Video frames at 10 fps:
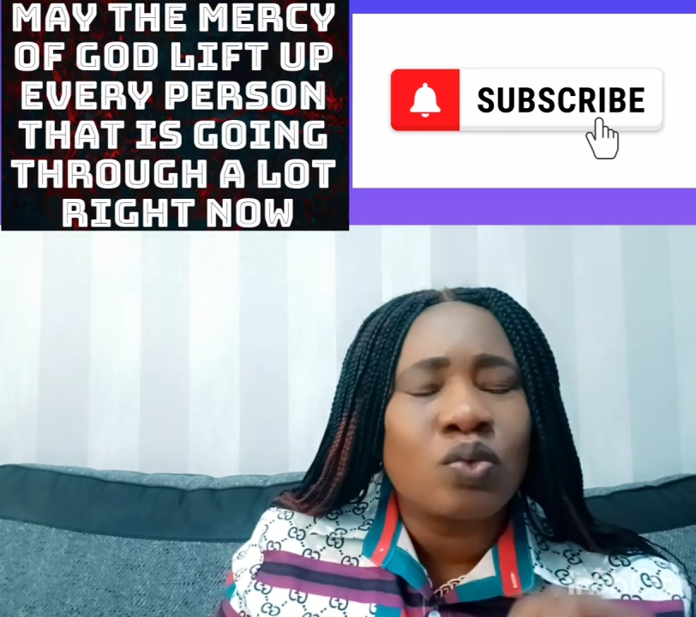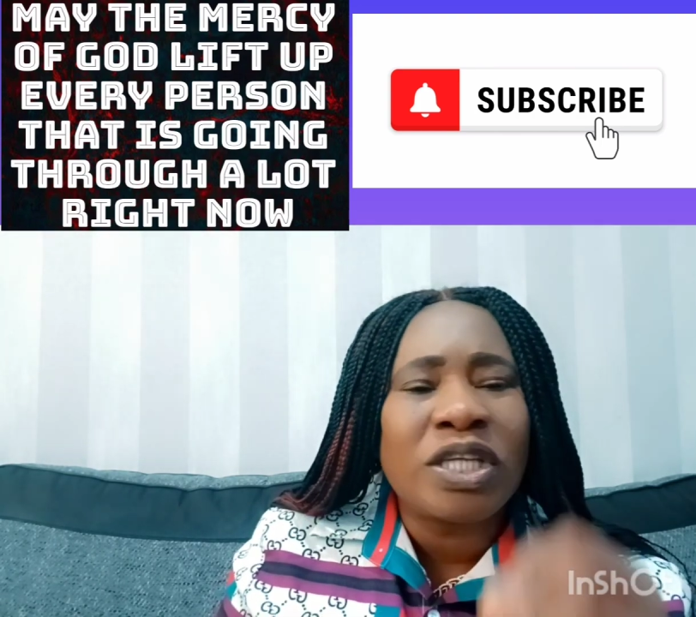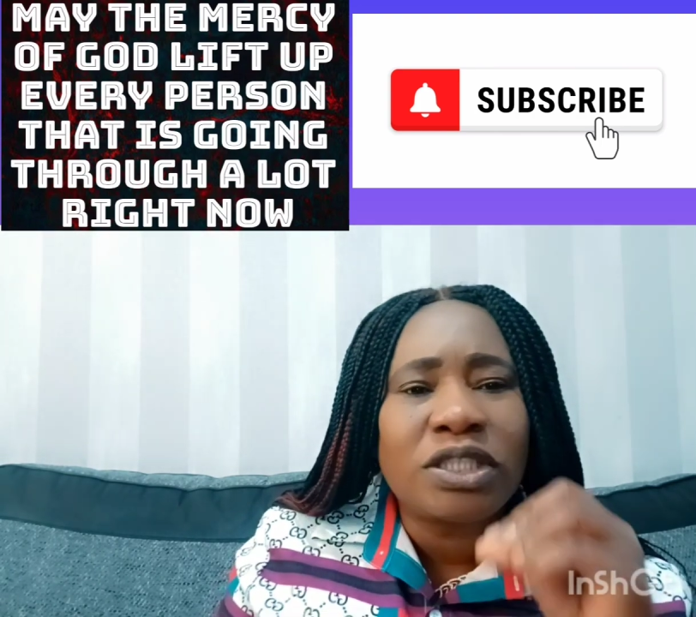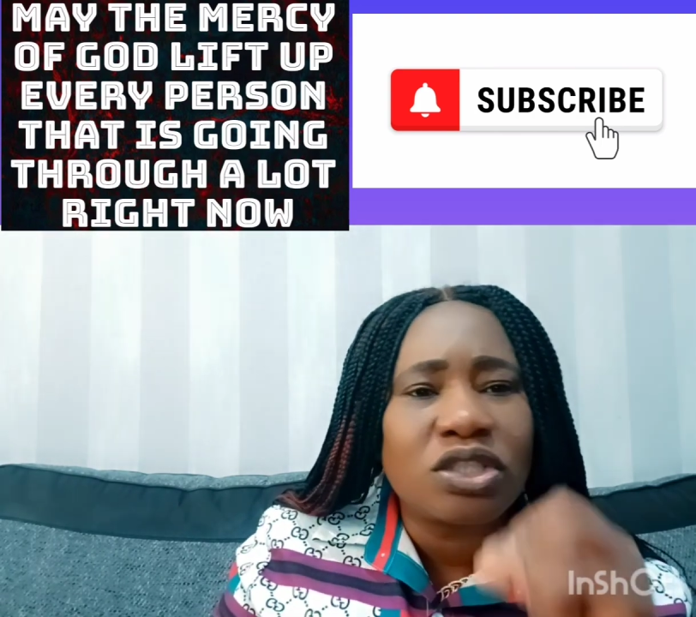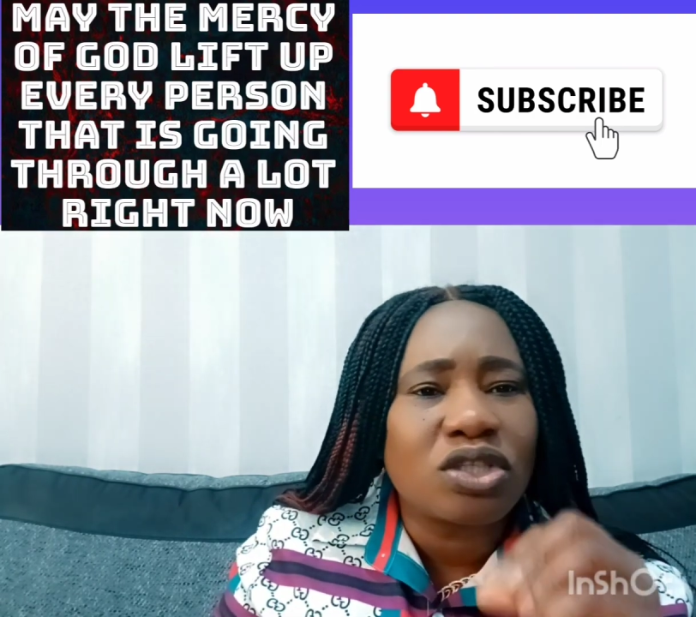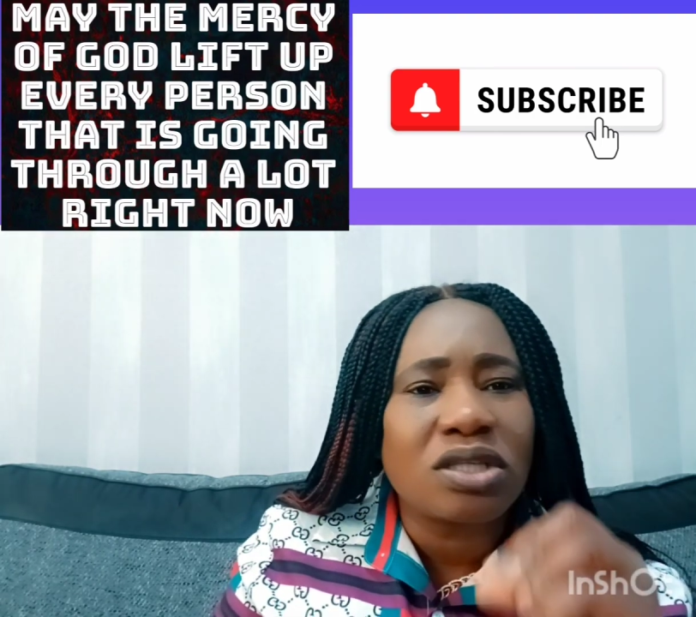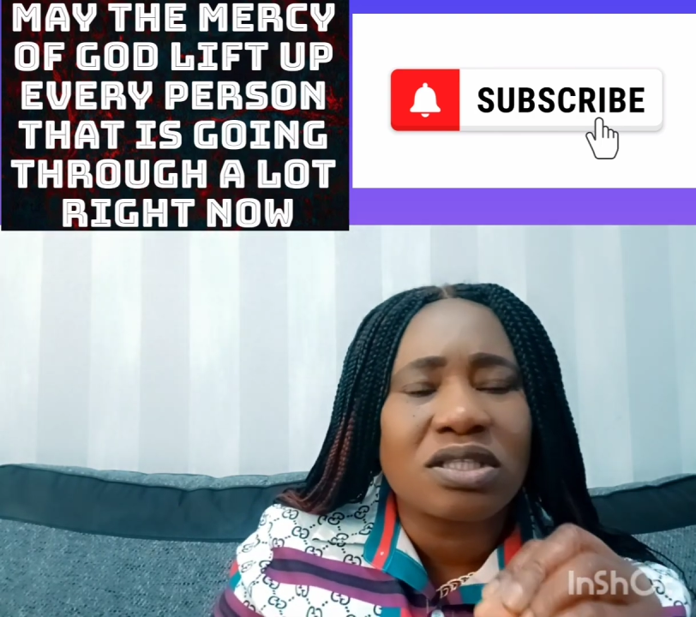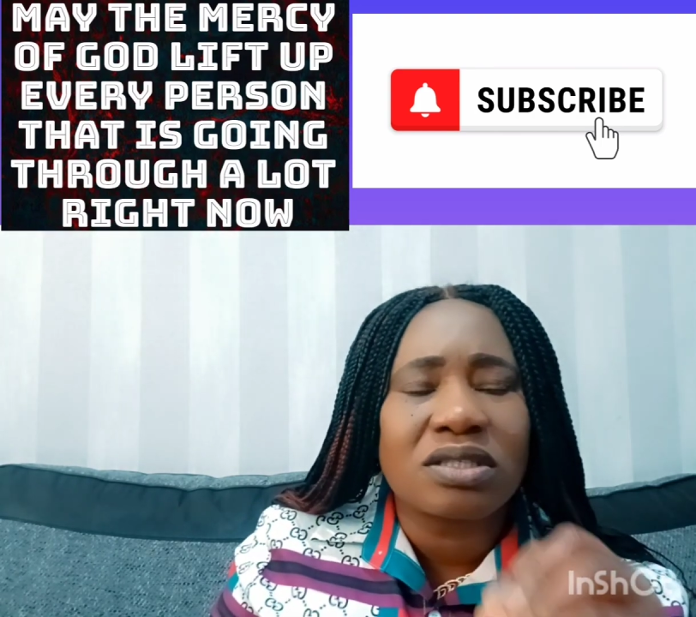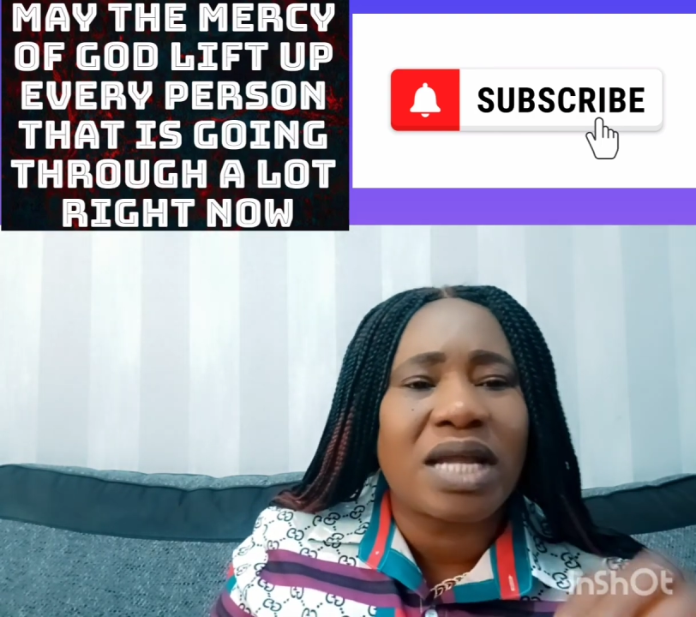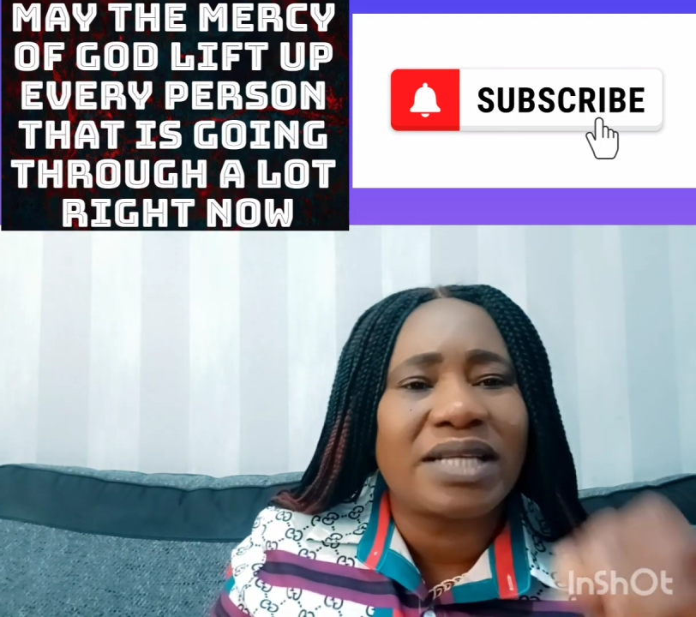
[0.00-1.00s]
when
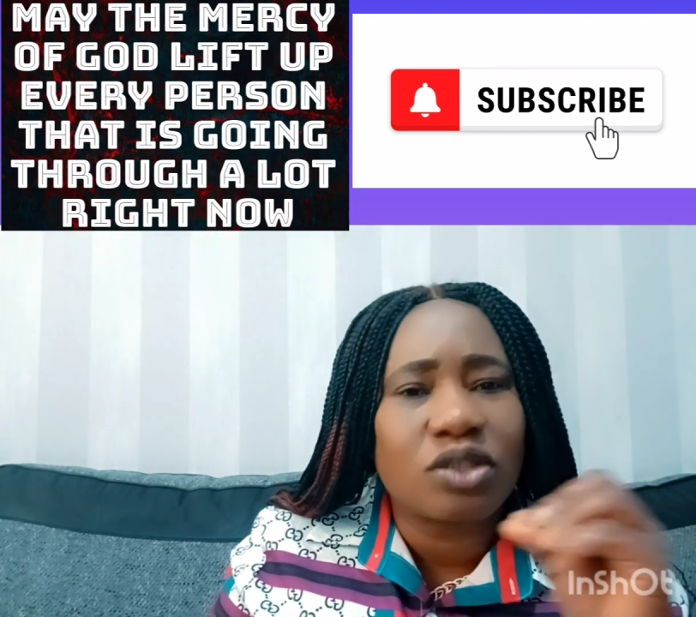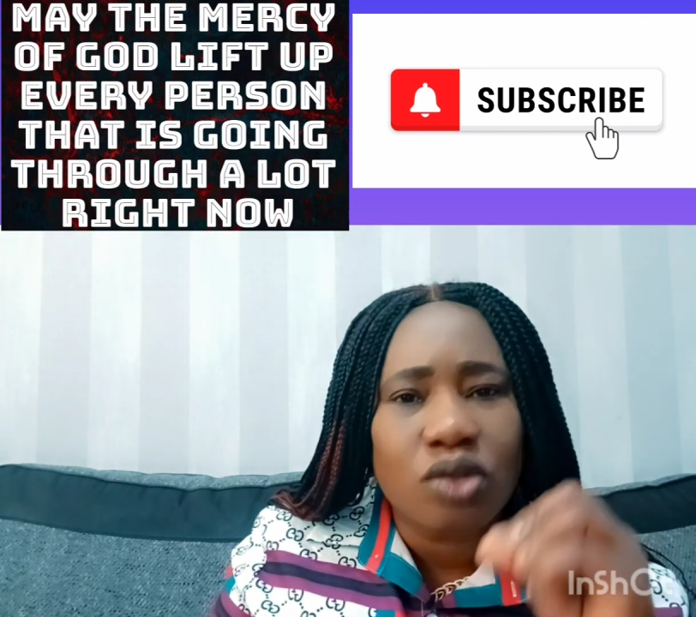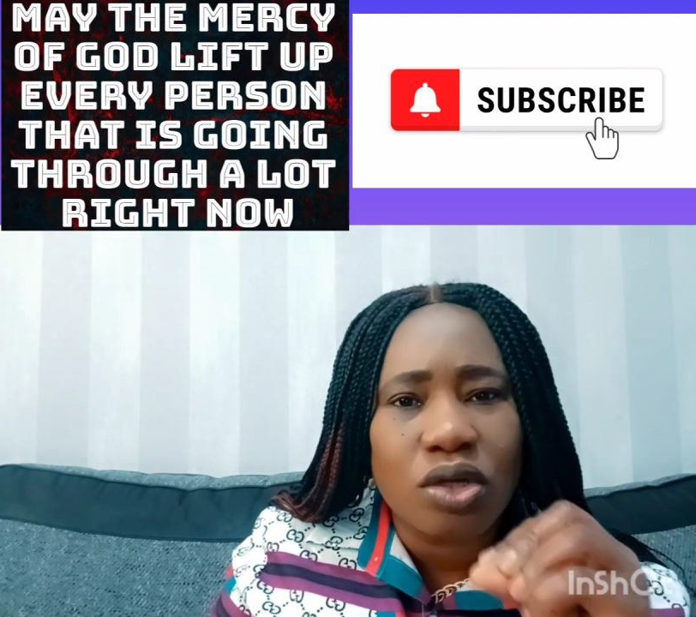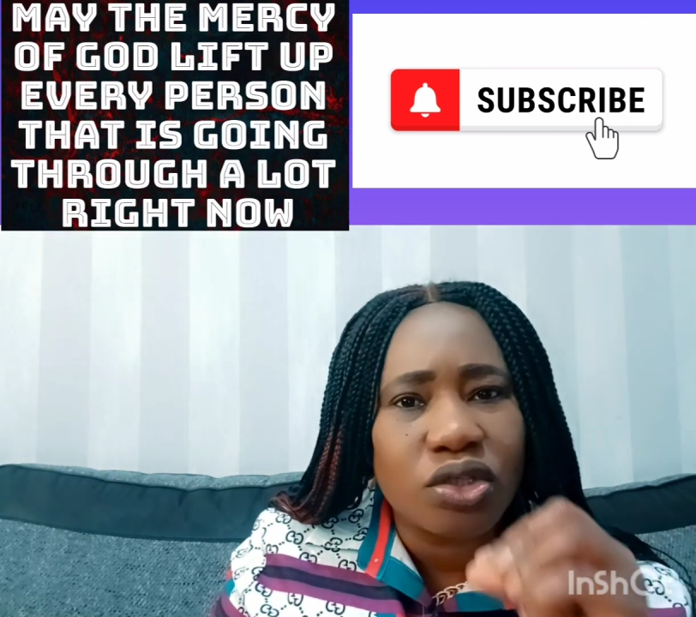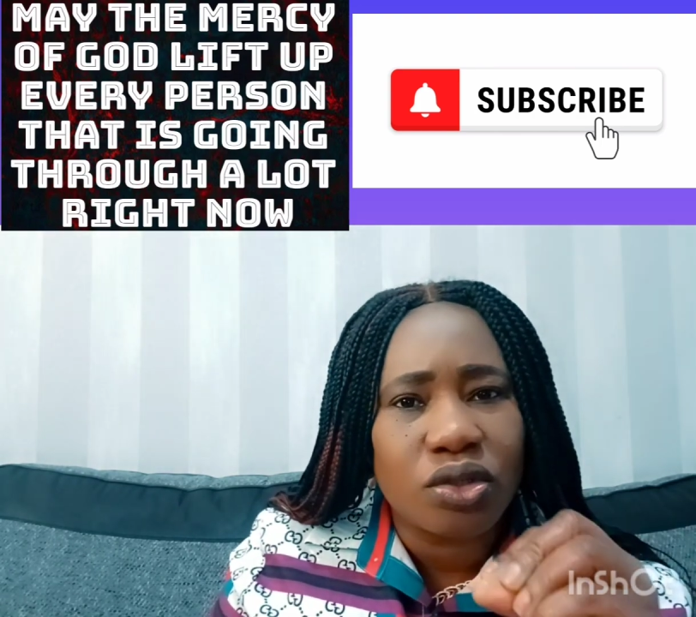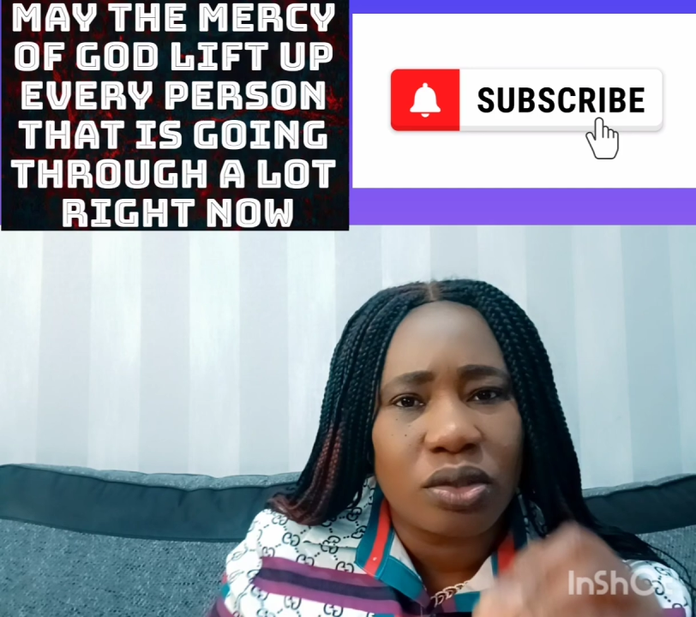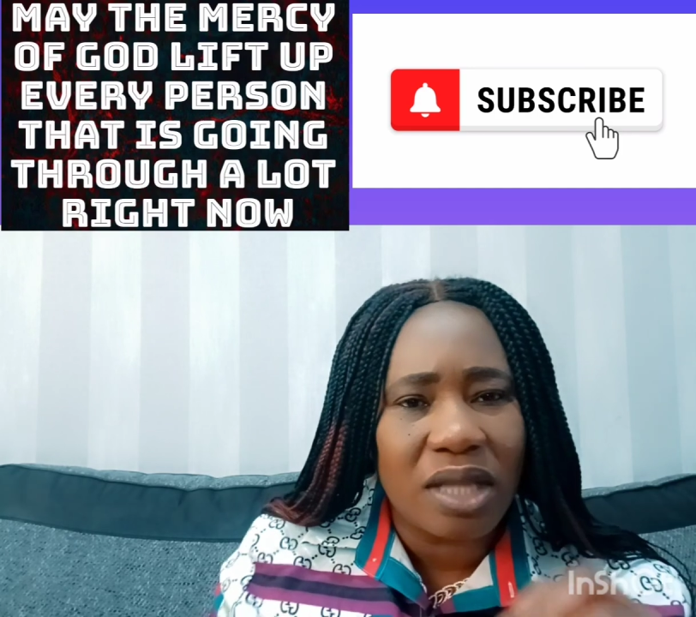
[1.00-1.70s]
Jesus Christ touched your